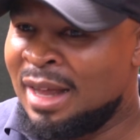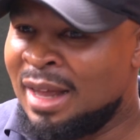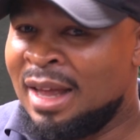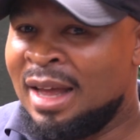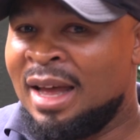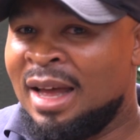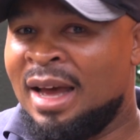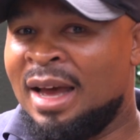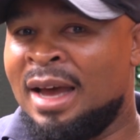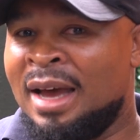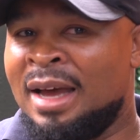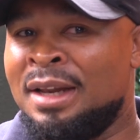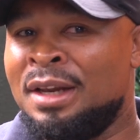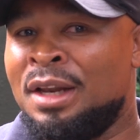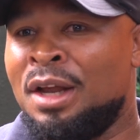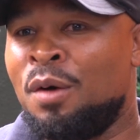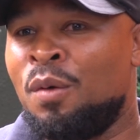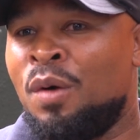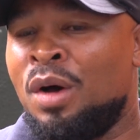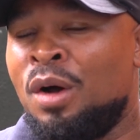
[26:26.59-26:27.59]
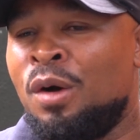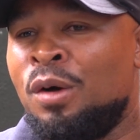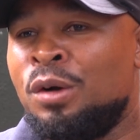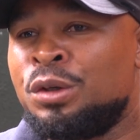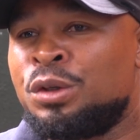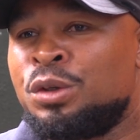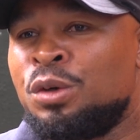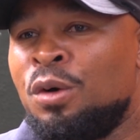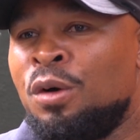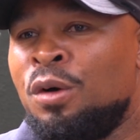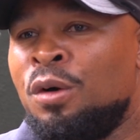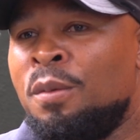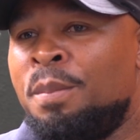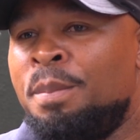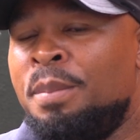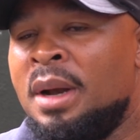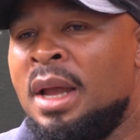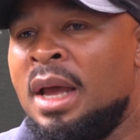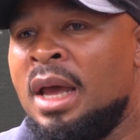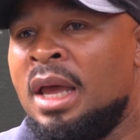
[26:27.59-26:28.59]
And they were also
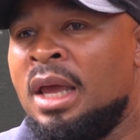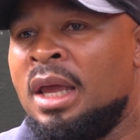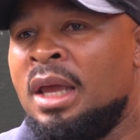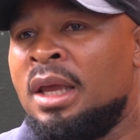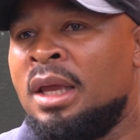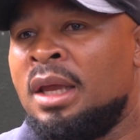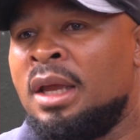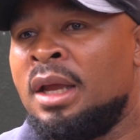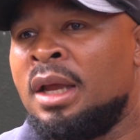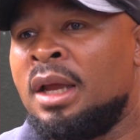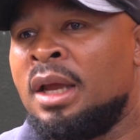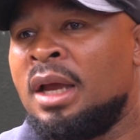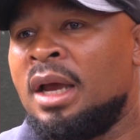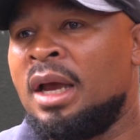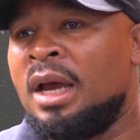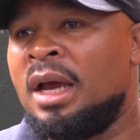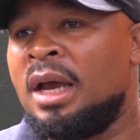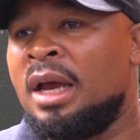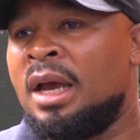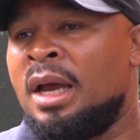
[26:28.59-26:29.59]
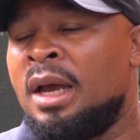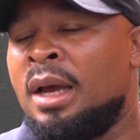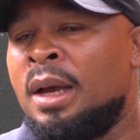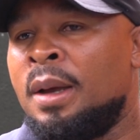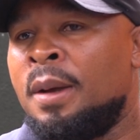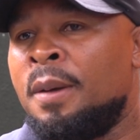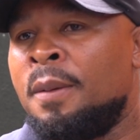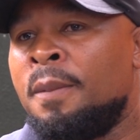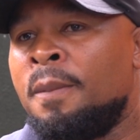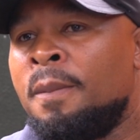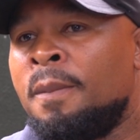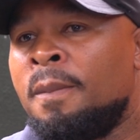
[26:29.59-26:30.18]
playing, I